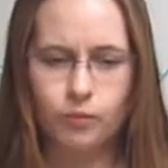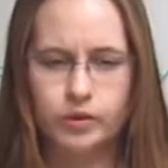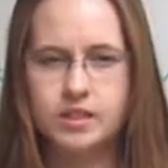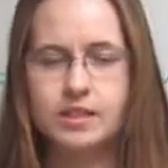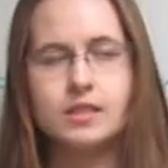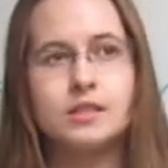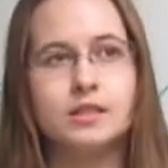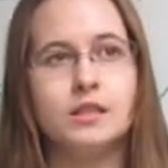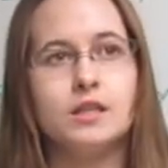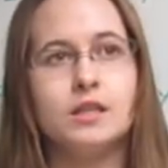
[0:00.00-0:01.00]
Which is
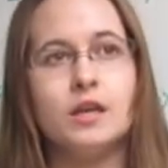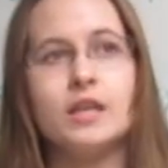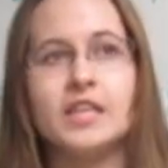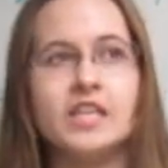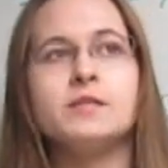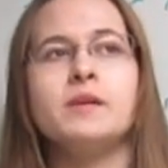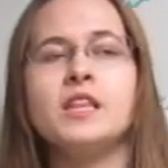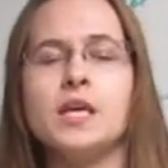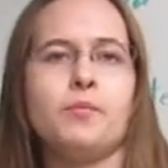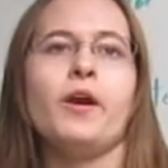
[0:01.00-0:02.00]
gives me
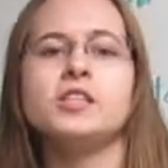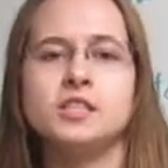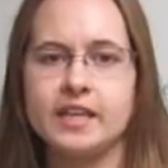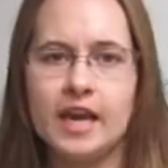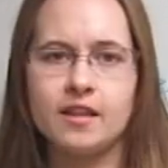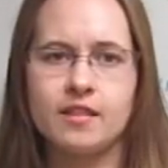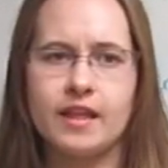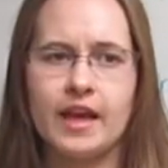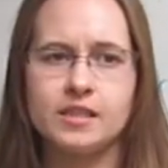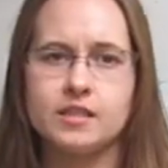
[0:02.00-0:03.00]
the impression again
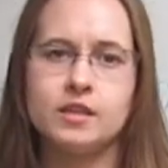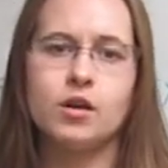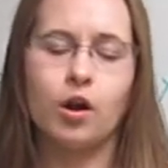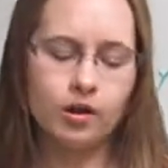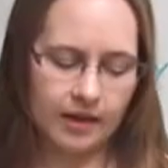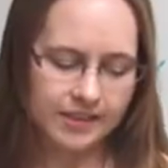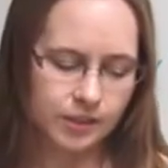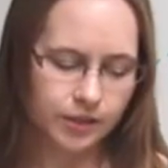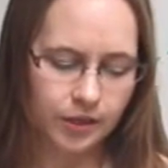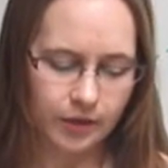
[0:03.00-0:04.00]
that there are
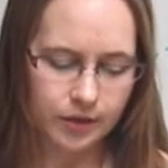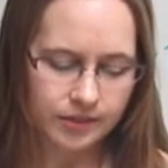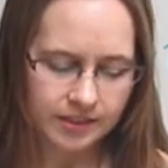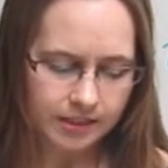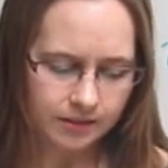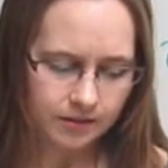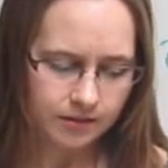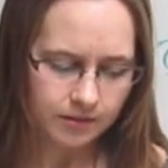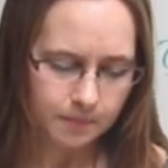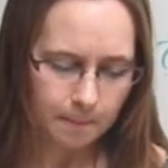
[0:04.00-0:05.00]
lesser and greater
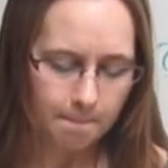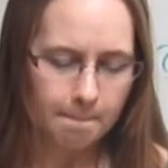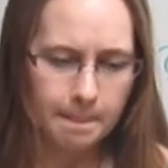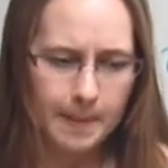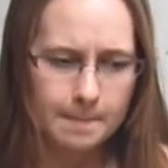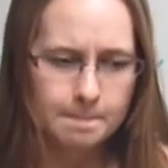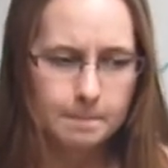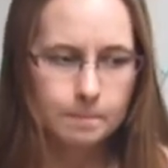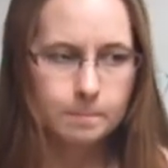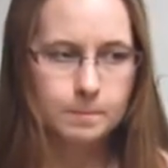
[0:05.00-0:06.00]
sins.
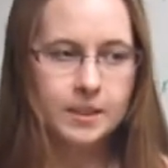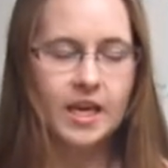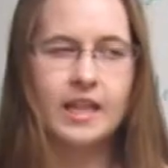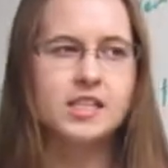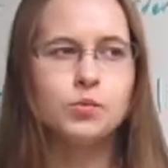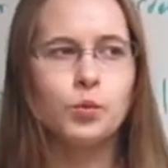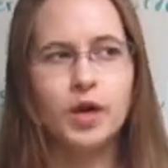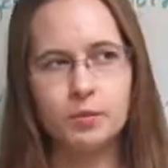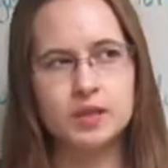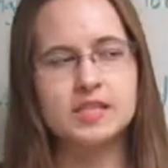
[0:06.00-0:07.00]
And let's work
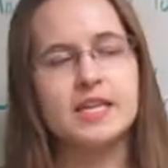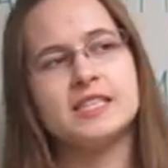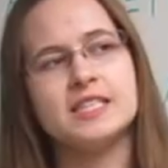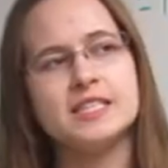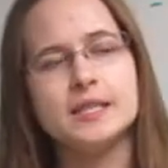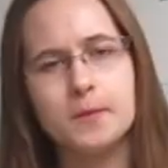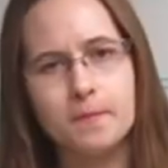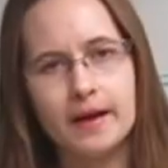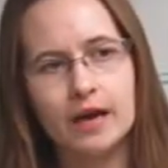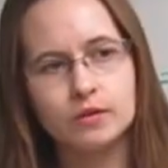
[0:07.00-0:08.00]
up with this idea
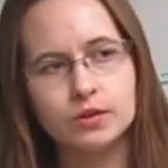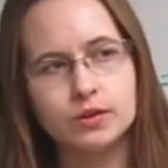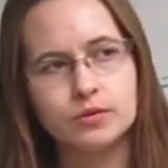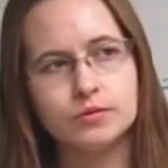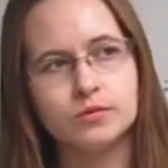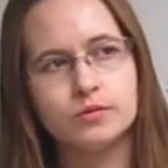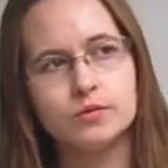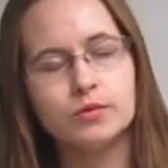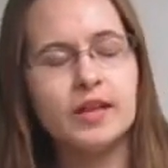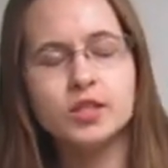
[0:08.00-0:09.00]
about
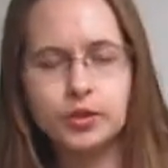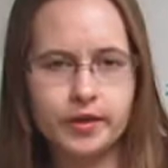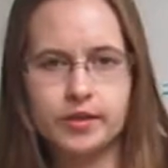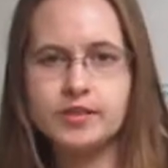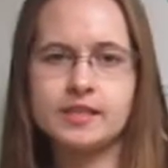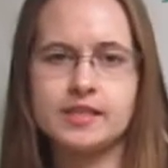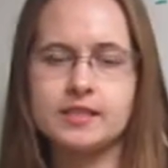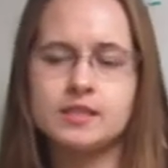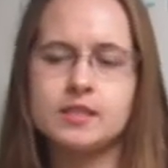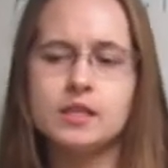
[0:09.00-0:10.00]
lesser and greater
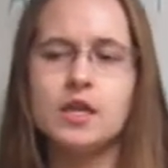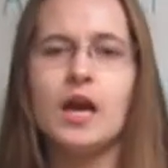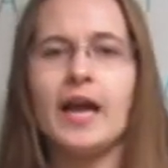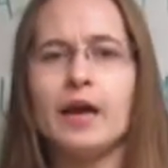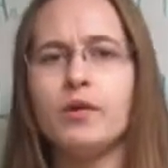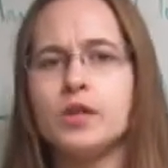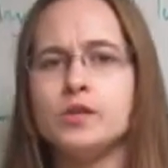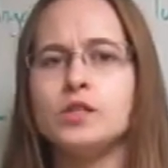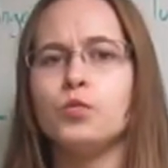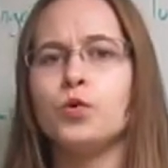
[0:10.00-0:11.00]
sins. I want to
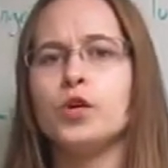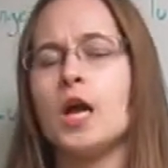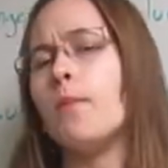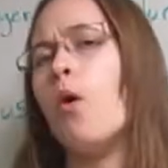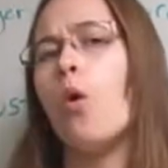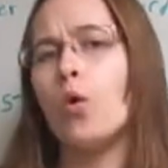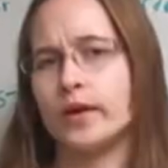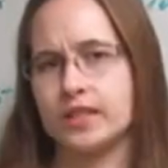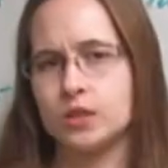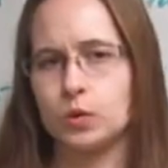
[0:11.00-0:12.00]
use the word
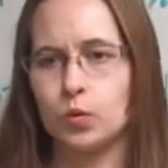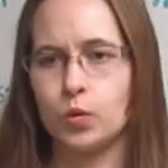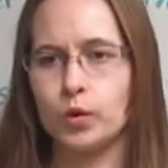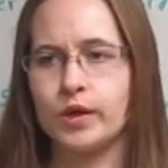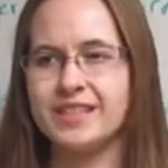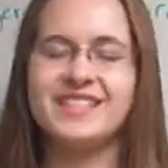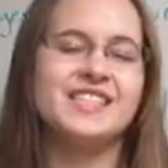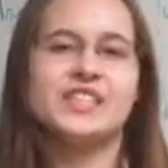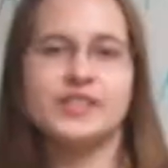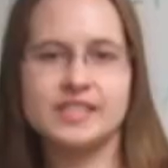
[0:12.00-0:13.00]
abhorrent or
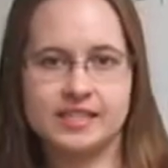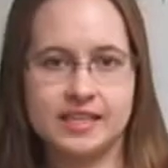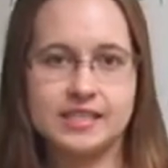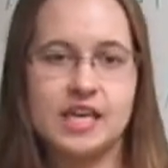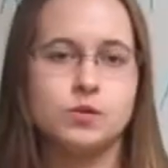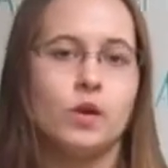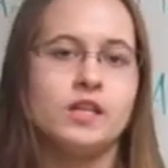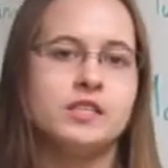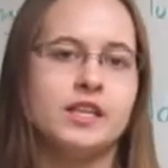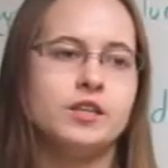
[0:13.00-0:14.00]
seriousness as well
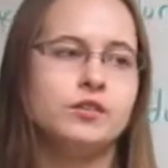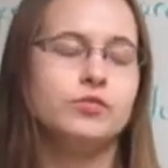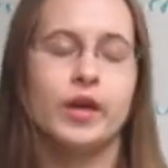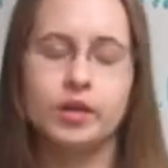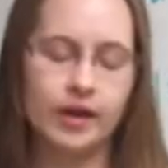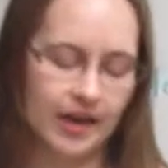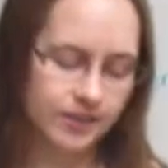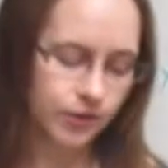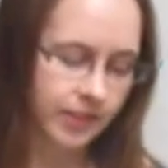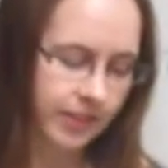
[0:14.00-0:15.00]
as like greater and
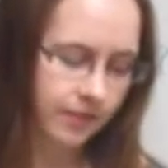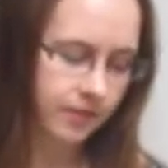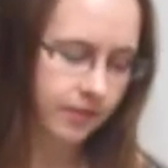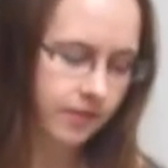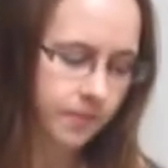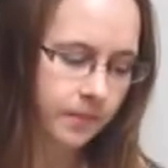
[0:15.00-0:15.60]
lesser sins.